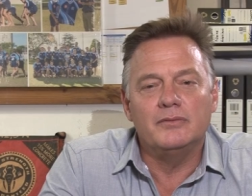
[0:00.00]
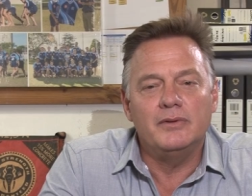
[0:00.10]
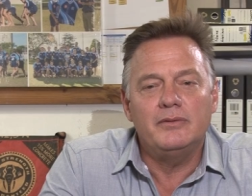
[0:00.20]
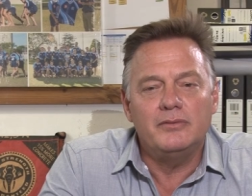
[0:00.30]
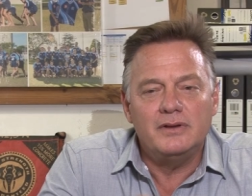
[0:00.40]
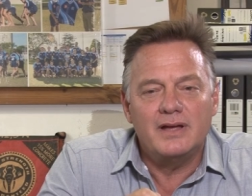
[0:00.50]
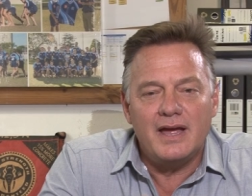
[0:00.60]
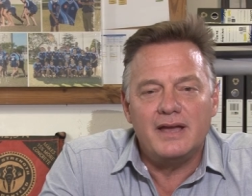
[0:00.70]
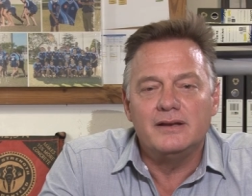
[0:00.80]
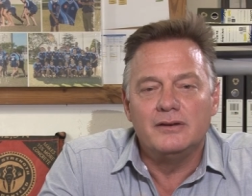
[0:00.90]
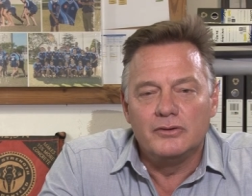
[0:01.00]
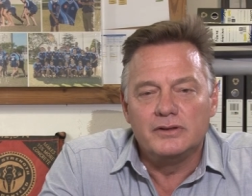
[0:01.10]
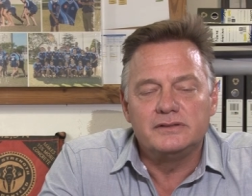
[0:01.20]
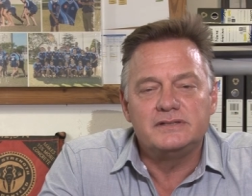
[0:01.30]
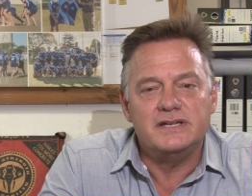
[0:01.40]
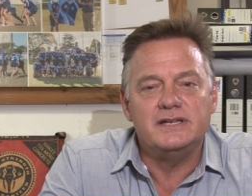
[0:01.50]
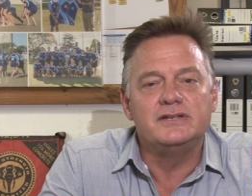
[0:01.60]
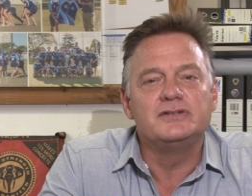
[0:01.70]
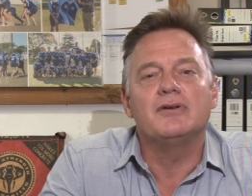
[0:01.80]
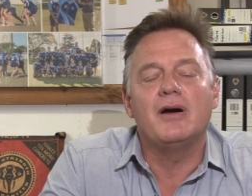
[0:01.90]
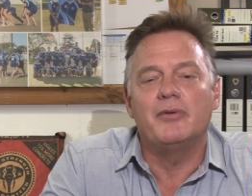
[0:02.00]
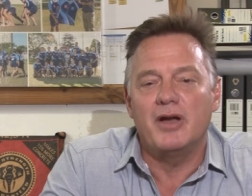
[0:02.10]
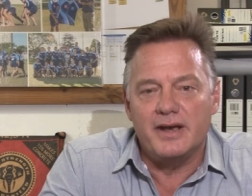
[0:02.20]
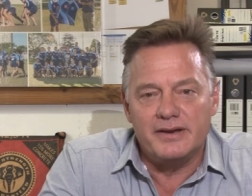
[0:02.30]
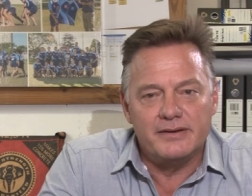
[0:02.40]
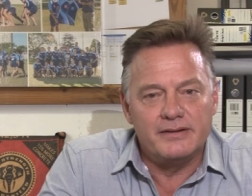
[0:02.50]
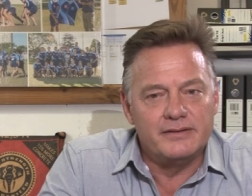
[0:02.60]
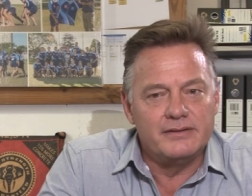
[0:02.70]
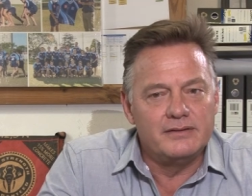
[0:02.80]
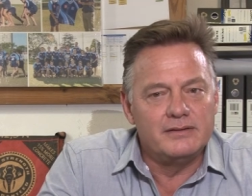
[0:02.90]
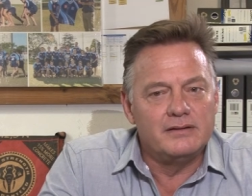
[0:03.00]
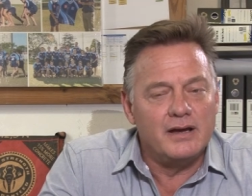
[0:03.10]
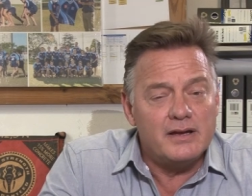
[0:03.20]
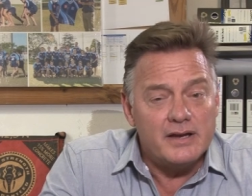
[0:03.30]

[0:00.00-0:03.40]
we will gain loyalty to our brand. Our